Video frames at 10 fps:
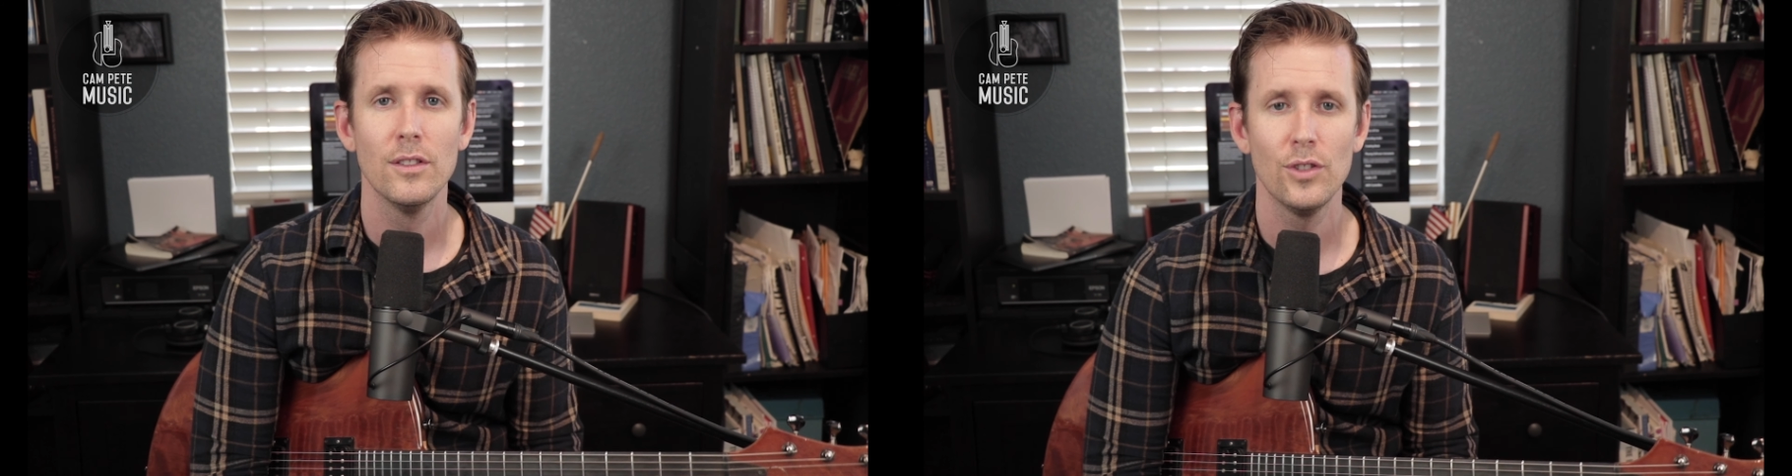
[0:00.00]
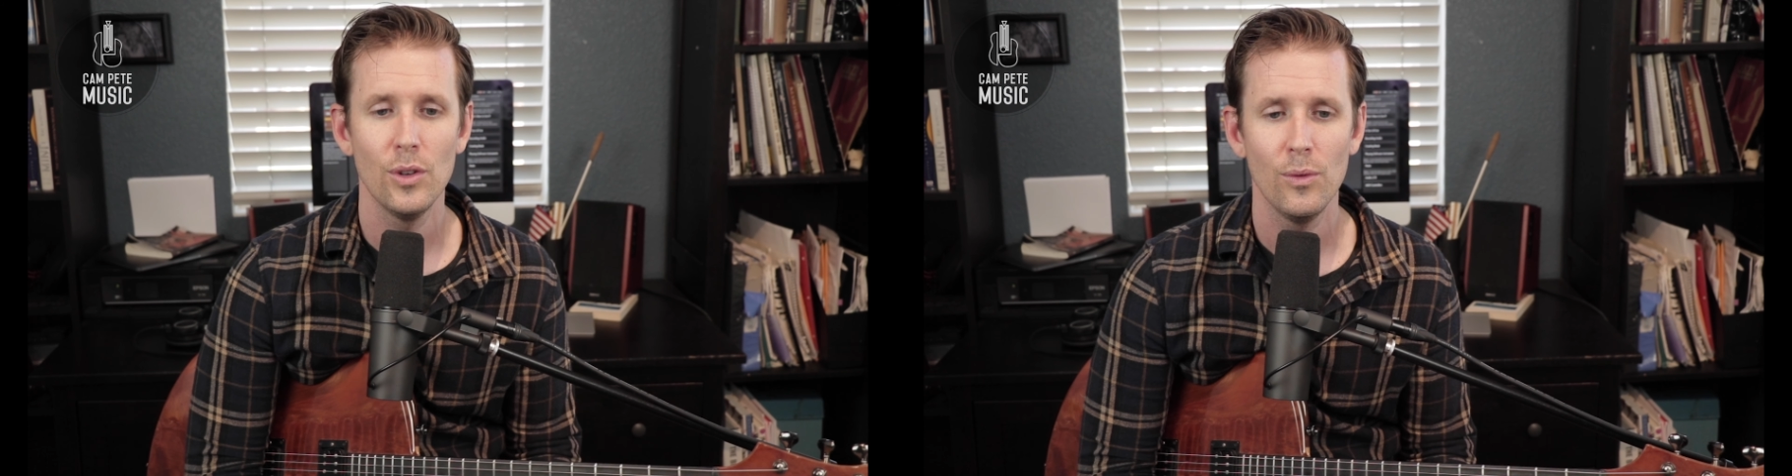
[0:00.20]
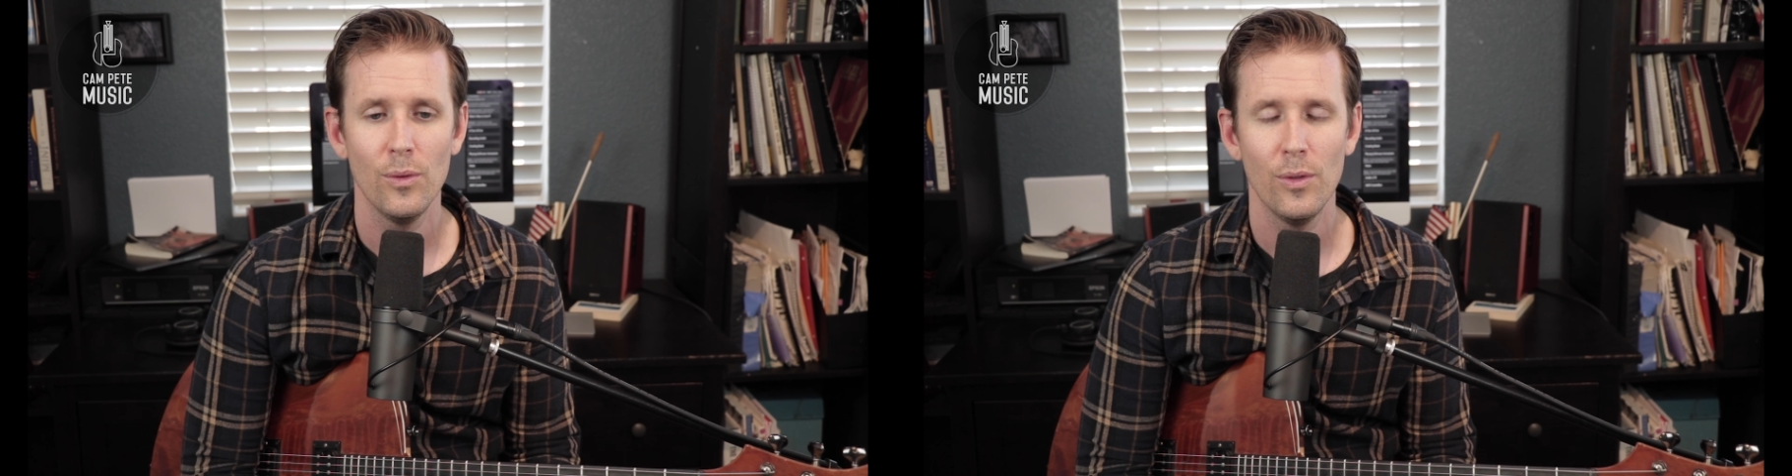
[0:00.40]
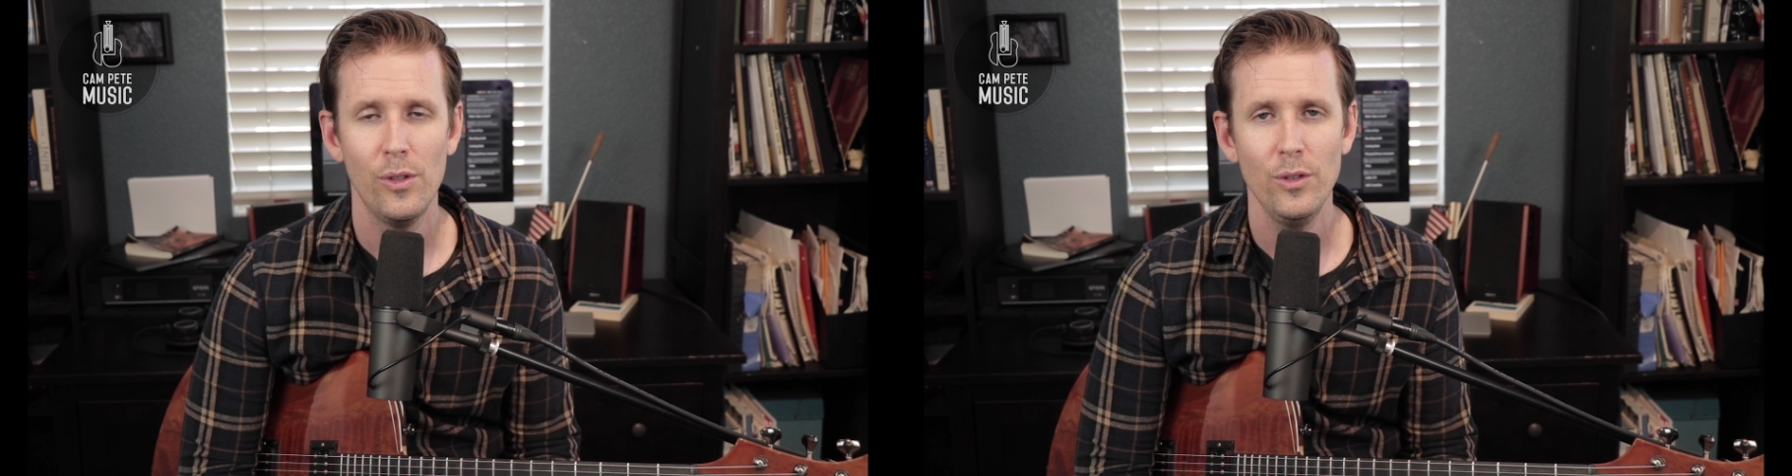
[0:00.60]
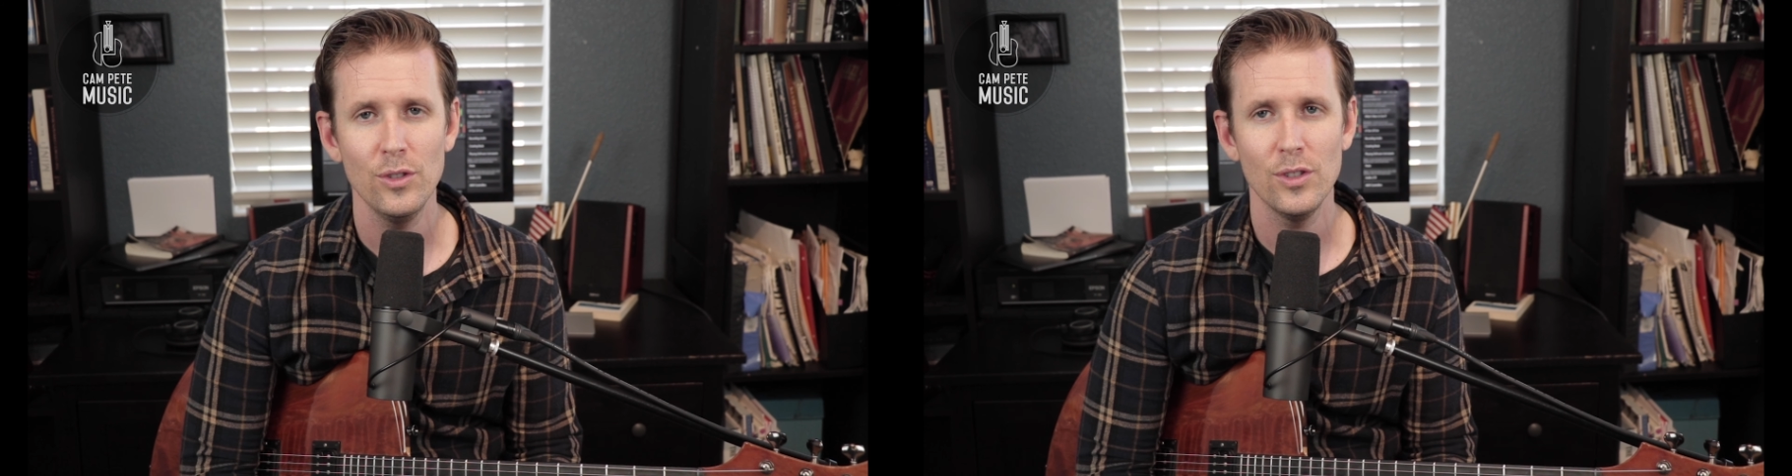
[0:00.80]
So
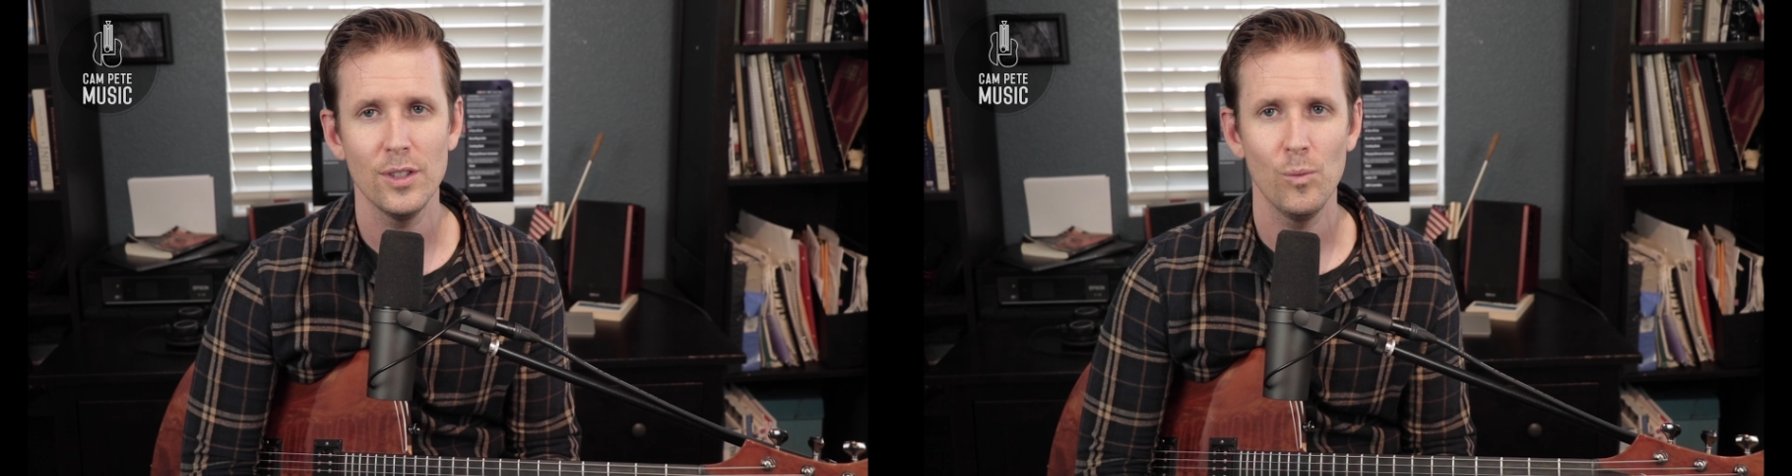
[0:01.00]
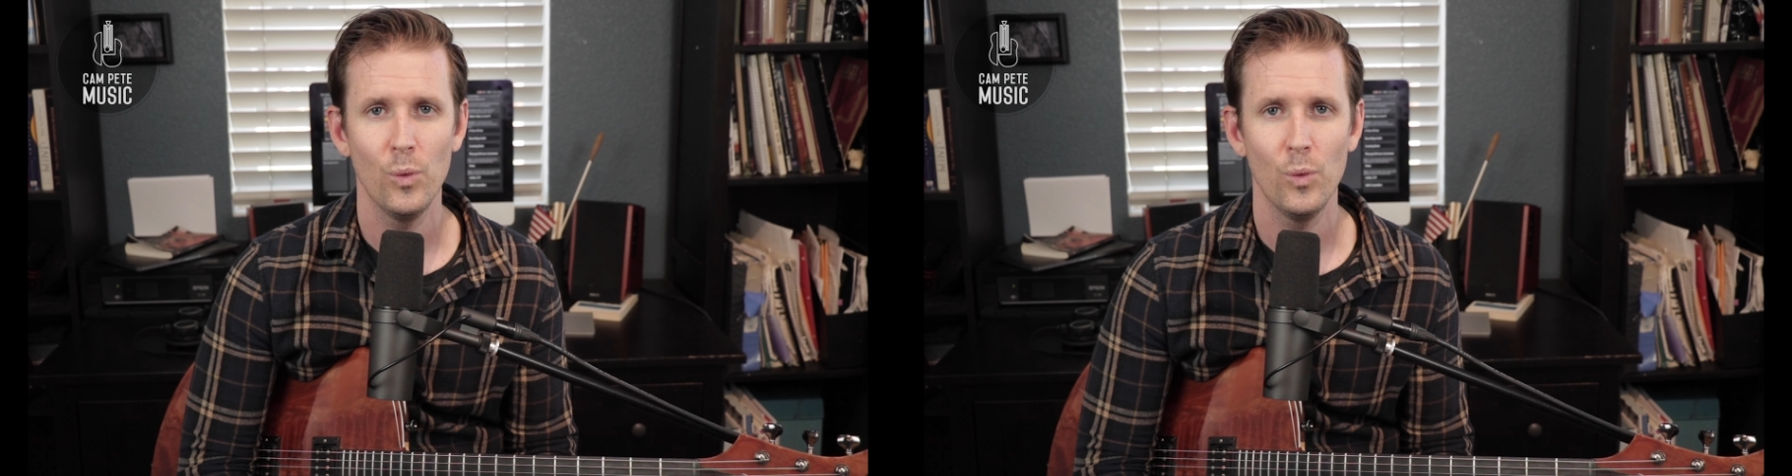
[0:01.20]
those are some